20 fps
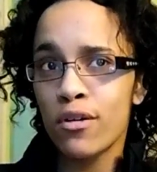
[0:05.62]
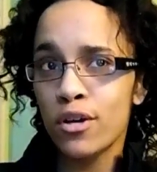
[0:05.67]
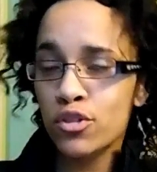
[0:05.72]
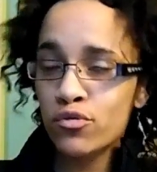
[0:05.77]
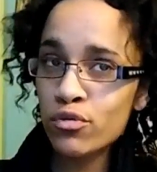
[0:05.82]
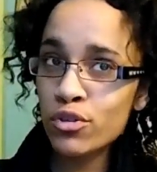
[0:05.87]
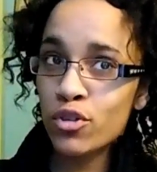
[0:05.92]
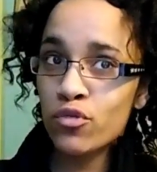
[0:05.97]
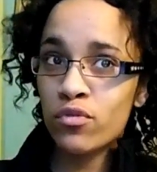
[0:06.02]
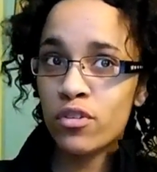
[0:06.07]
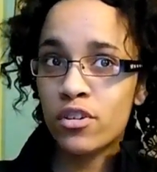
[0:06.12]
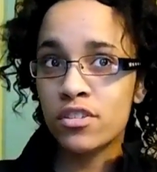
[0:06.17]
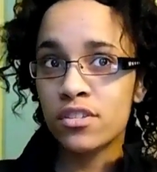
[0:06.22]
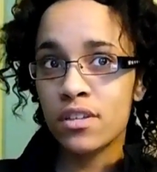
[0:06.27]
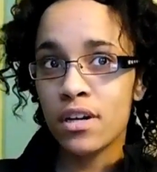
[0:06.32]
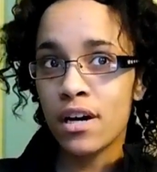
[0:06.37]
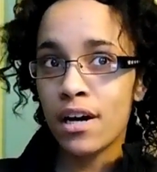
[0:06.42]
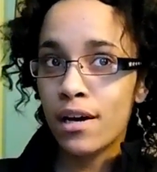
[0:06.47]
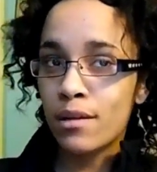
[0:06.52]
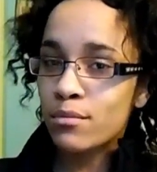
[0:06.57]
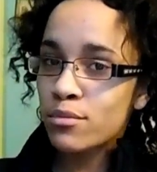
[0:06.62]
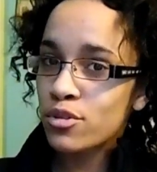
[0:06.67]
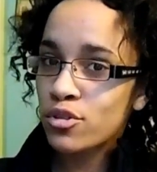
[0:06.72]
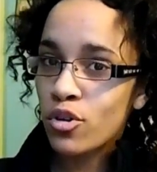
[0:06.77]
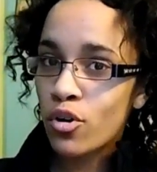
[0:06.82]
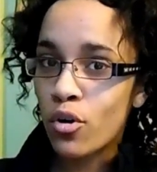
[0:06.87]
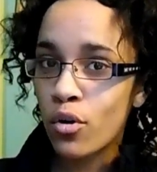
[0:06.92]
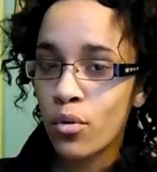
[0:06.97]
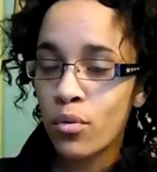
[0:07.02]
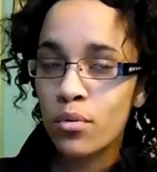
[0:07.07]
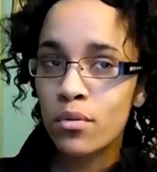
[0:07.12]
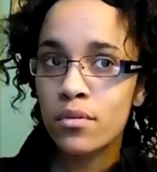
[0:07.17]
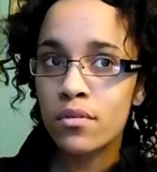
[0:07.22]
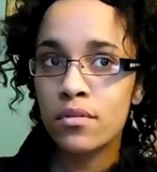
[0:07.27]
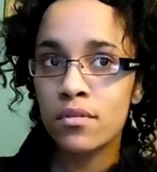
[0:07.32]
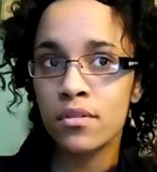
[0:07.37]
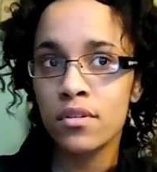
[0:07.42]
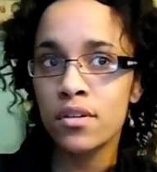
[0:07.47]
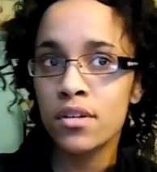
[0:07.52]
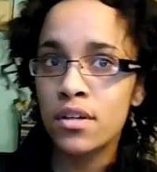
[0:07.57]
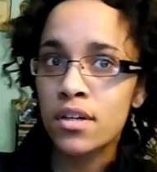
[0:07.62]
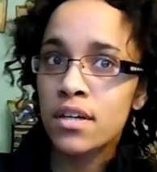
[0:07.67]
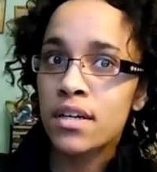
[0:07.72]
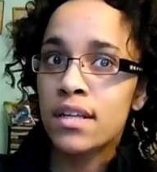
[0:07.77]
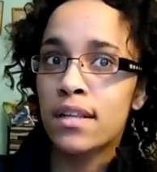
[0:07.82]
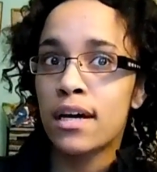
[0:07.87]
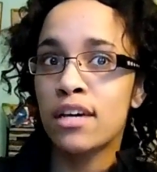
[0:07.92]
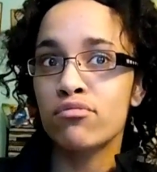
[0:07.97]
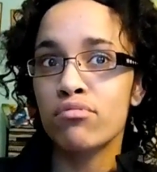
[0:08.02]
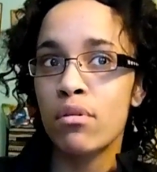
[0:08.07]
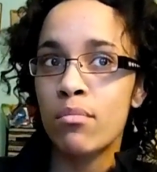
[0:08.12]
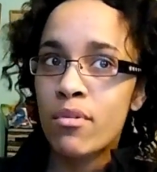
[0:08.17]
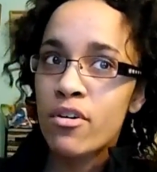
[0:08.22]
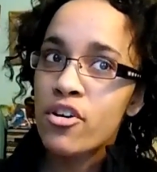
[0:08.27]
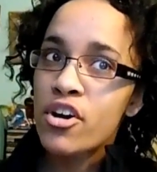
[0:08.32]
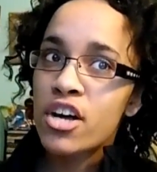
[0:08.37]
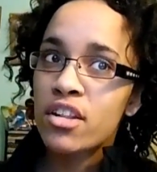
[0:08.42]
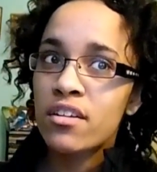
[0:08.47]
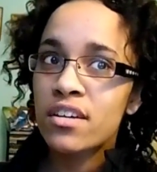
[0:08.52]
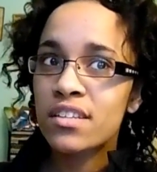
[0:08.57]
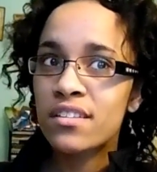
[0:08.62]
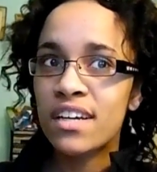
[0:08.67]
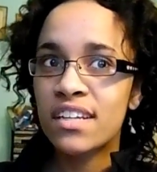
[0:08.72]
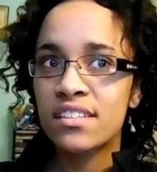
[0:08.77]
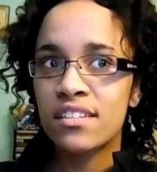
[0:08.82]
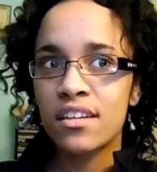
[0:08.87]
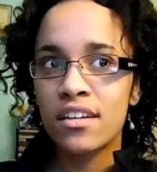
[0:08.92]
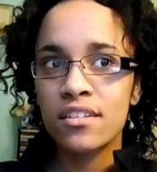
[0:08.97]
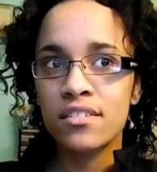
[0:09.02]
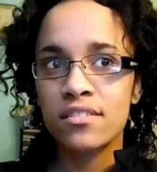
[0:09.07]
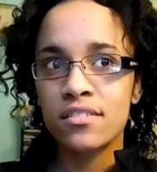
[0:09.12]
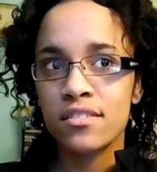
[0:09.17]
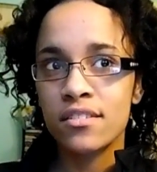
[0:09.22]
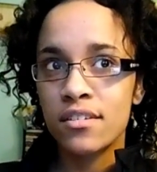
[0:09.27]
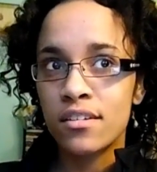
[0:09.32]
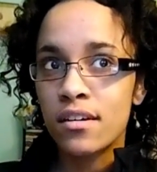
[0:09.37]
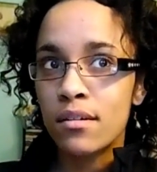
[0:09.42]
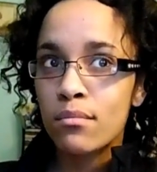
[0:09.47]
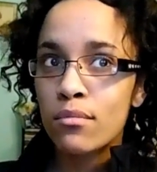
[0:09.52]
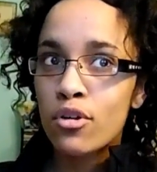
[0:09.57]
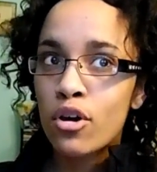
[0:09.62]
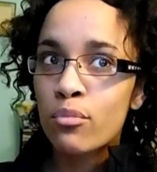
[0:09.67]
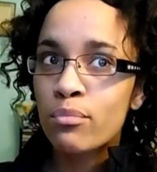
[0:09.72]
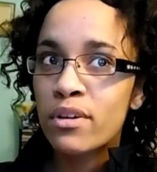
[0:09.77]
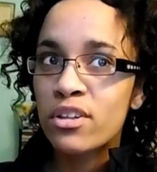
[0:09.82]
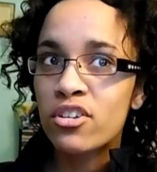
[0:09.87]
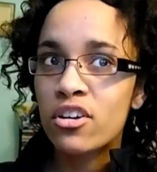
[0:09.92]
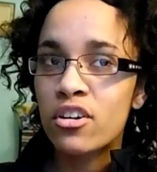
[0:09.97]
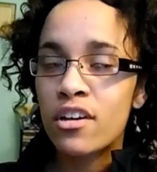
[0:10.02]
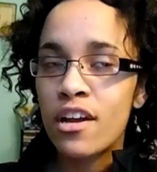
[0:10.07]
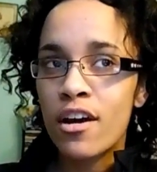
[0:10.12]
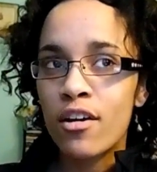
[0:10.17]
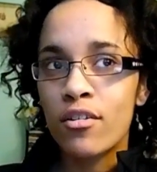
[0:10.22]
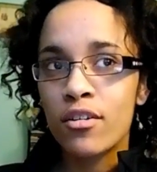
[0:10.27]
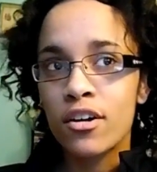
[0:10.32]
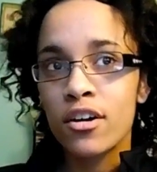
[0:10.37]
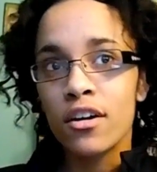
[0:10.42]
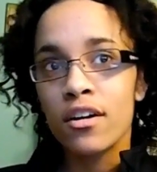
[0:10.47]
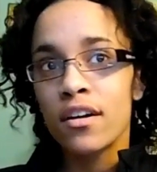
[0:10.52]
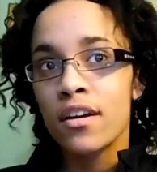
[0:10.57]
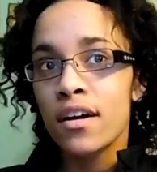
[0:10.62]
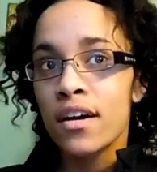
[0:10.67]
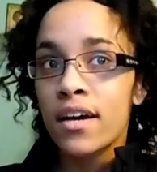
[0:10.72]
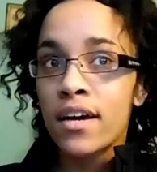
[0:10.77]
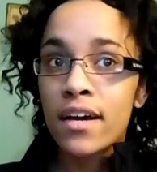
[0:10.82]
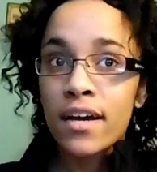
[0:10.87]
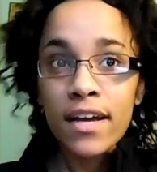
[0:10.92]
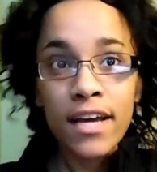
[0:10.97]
curls for the first time, so that's why my hair looks like this. Um, hope they turn out good.